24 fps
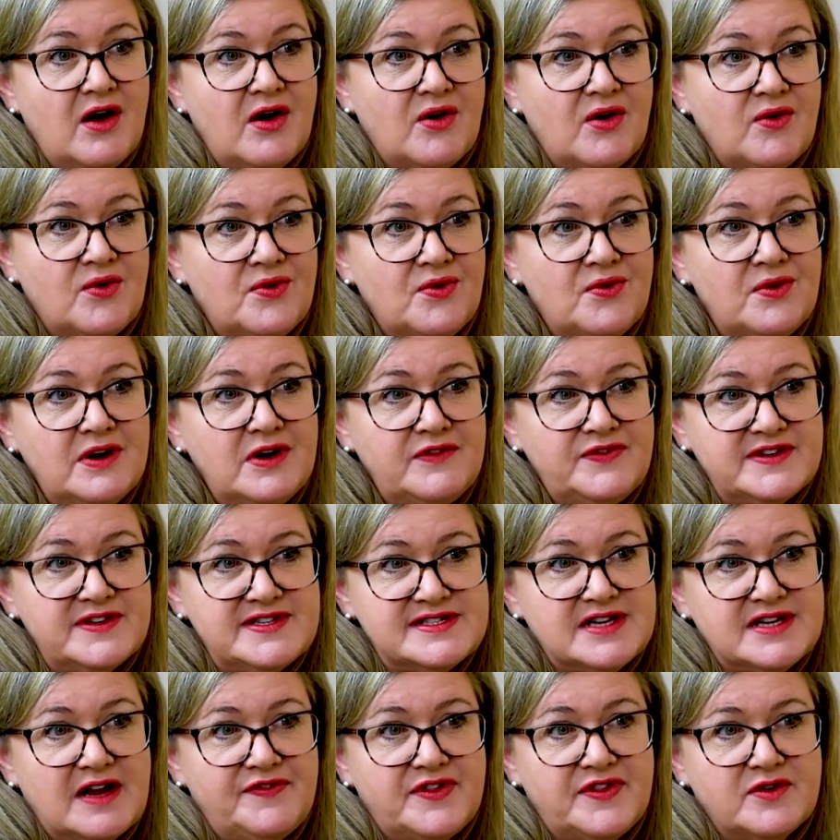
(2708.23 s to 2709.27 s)
all of the
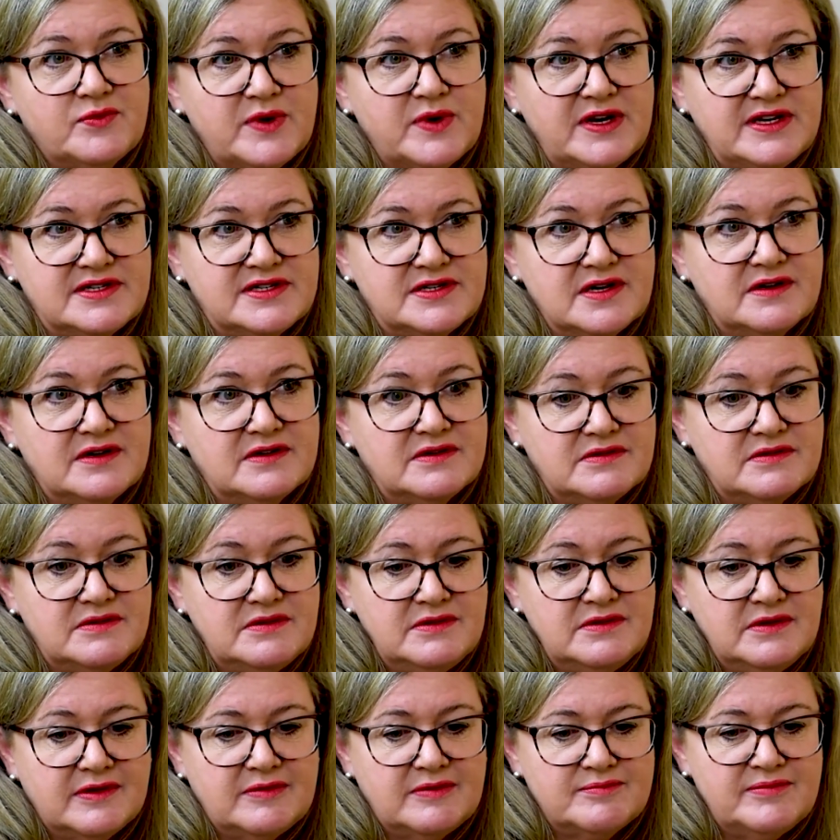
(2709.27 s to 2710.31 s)
stuff that we
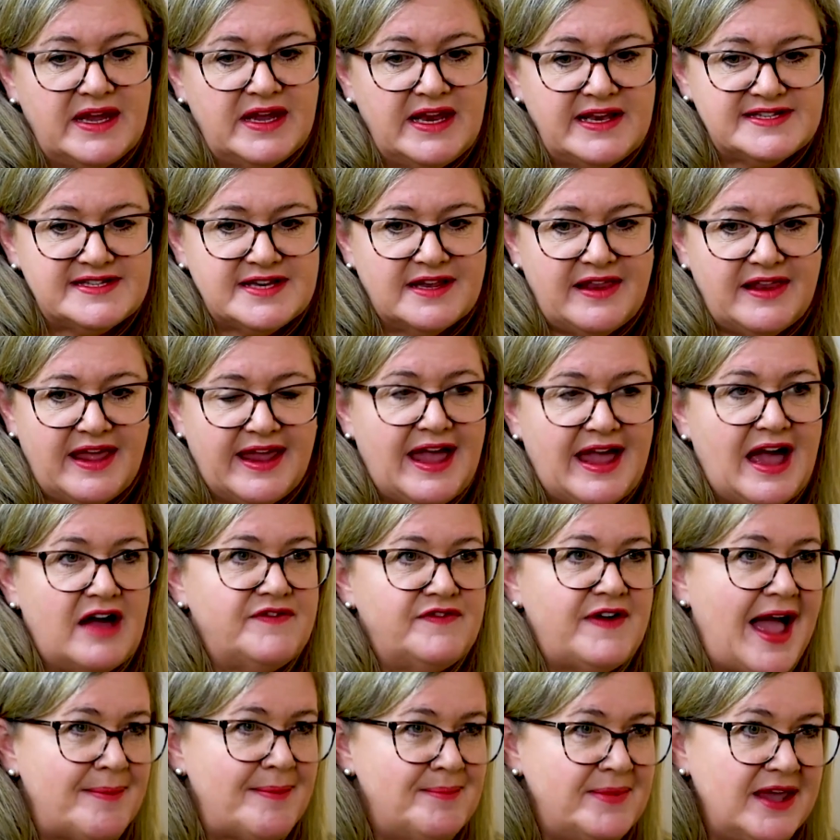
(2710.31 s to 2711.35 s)
do means that they have
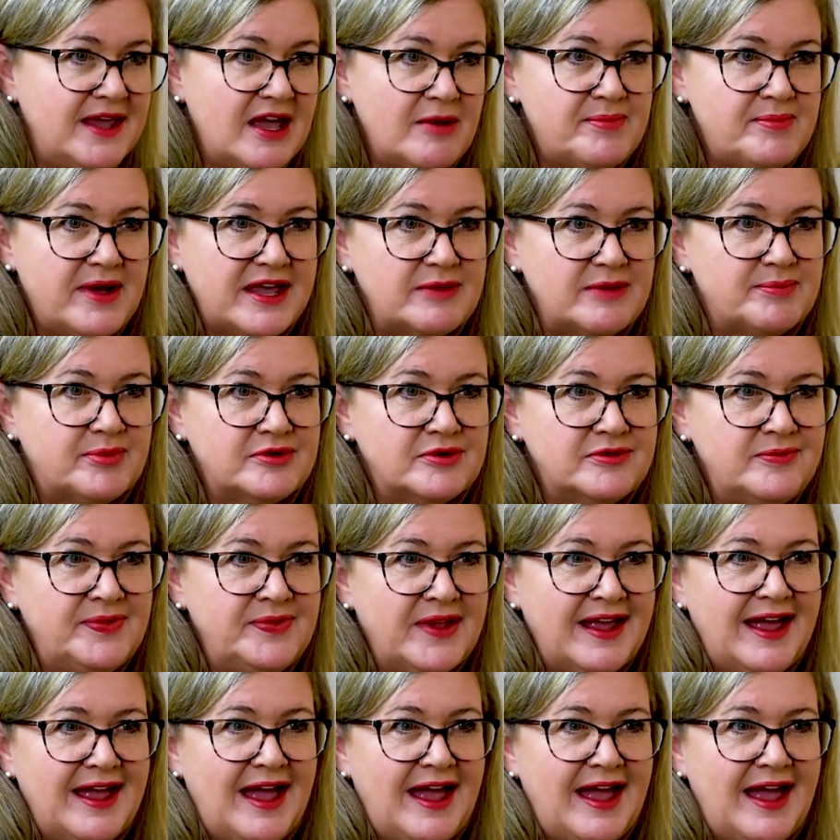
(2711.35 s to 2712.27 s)
happier people.